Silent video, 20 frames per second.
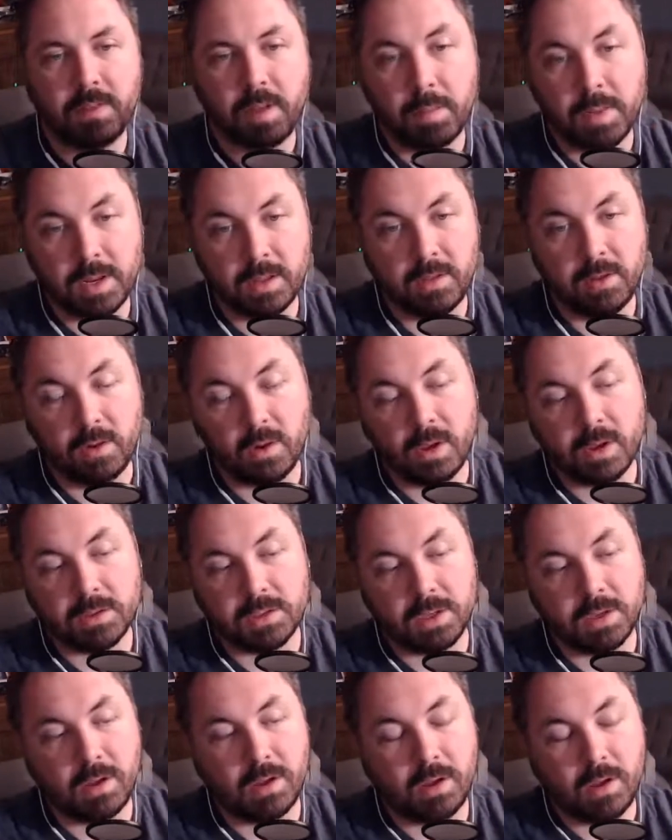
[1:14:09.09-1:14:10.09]
I mean, you're
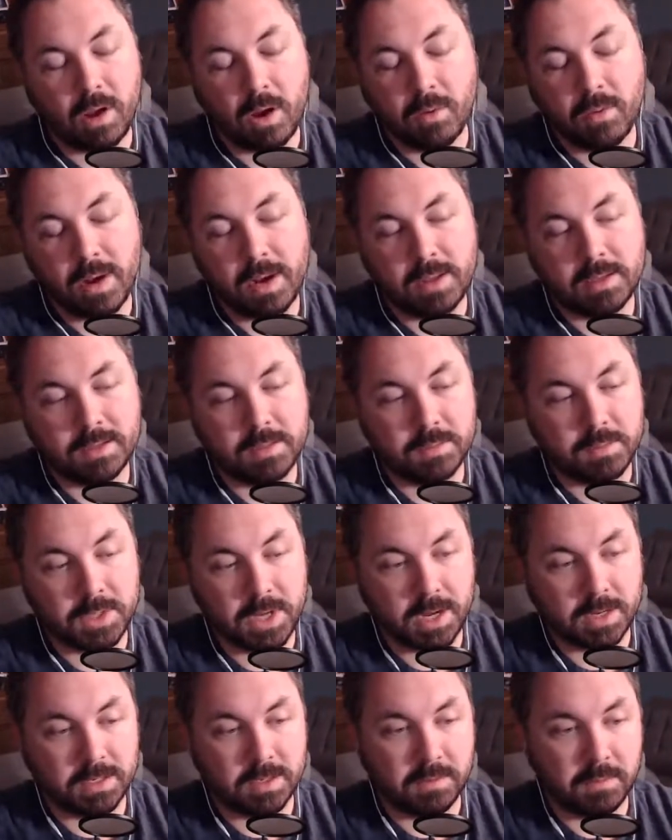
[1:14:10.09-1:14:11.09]
also already
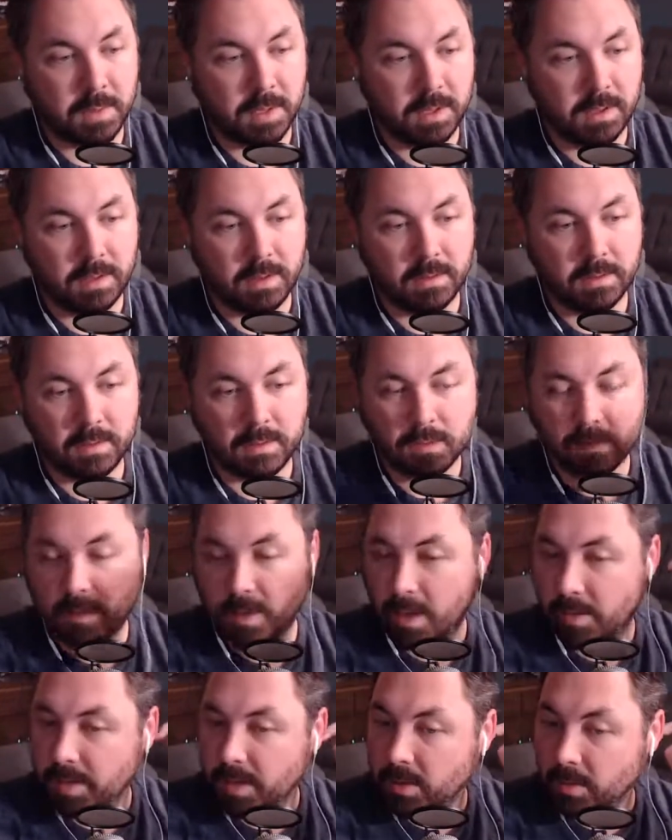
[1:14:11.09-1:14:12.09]
subjective because
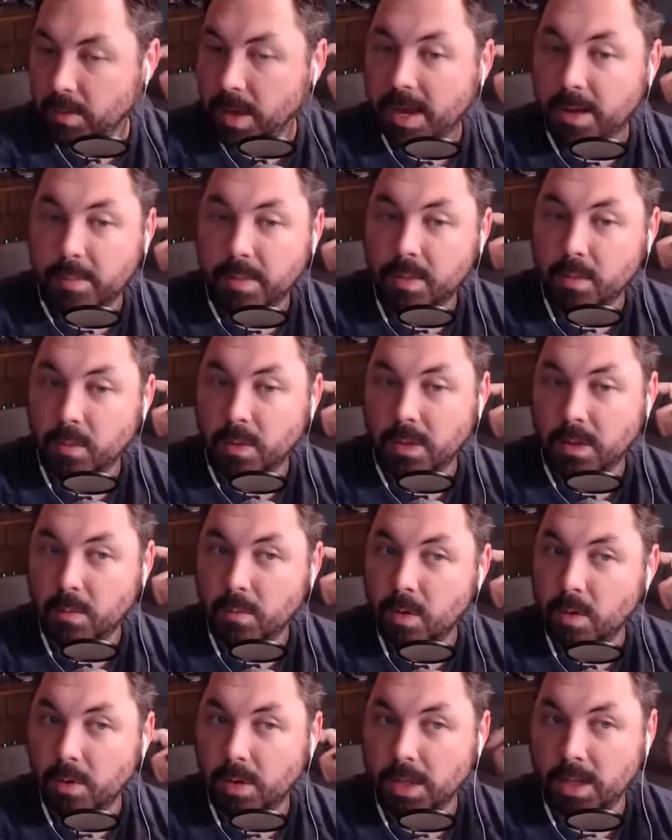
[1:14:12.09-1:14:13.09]
I mean, you might have been the one that
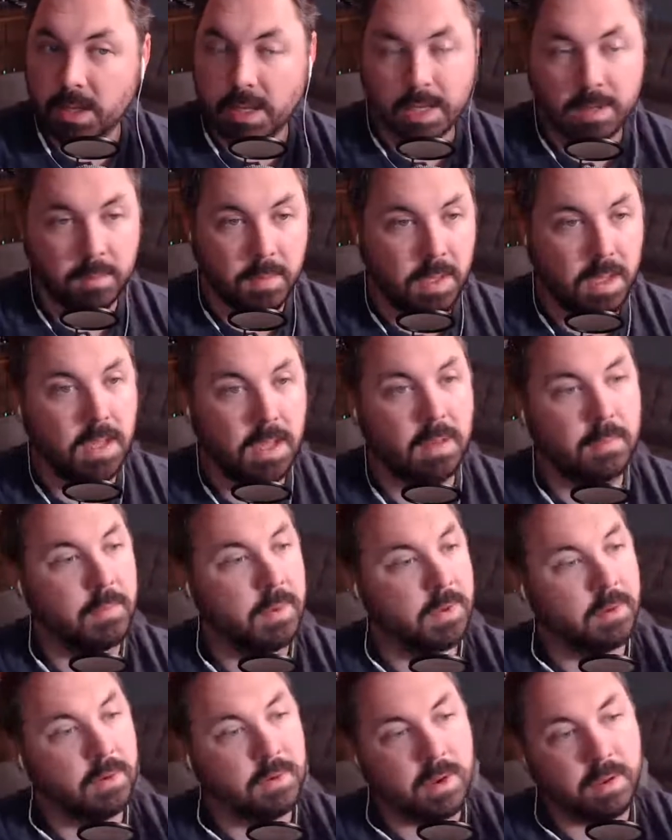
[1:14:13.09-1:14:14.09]
wrote it, like me,
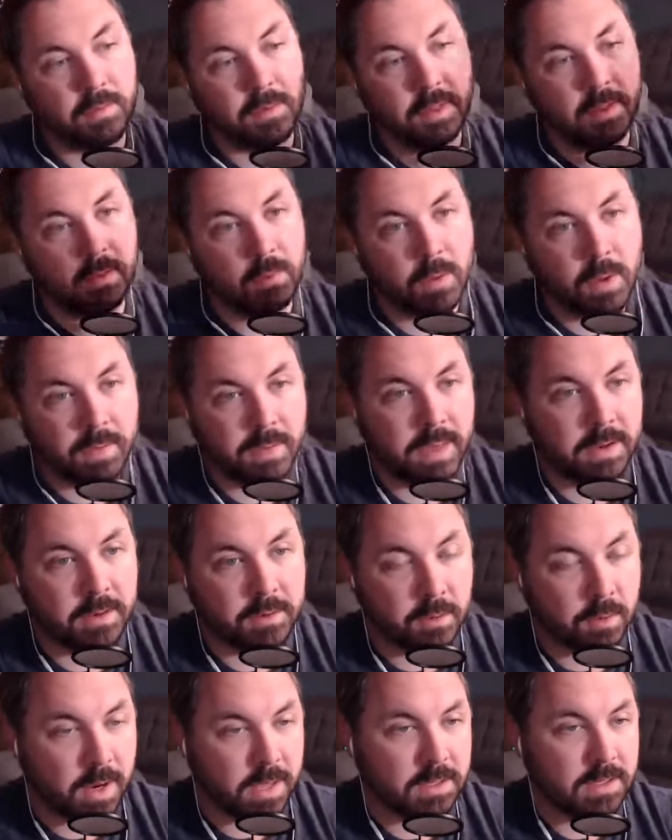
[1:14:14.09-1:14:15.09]
but you're definitely the one that
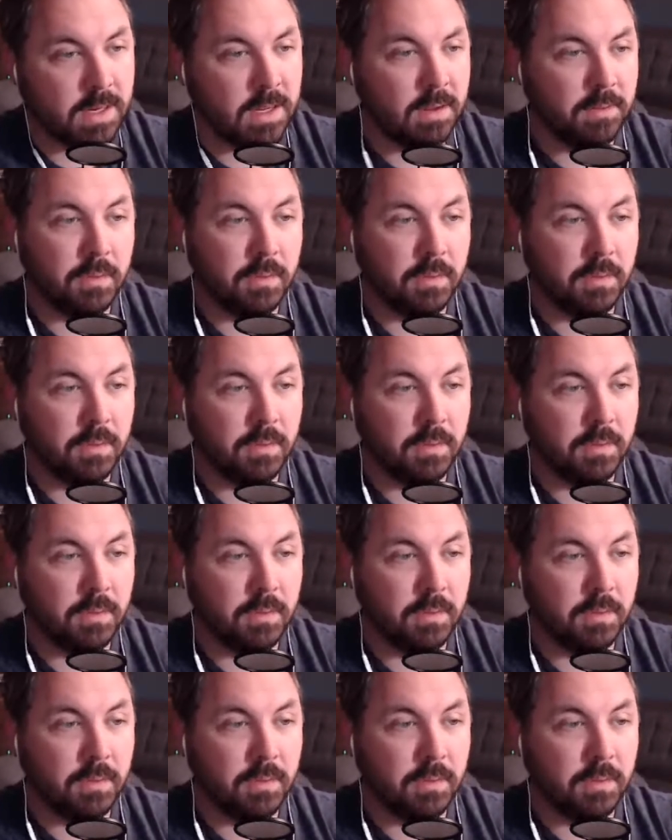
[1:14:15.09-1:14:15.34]
directed it.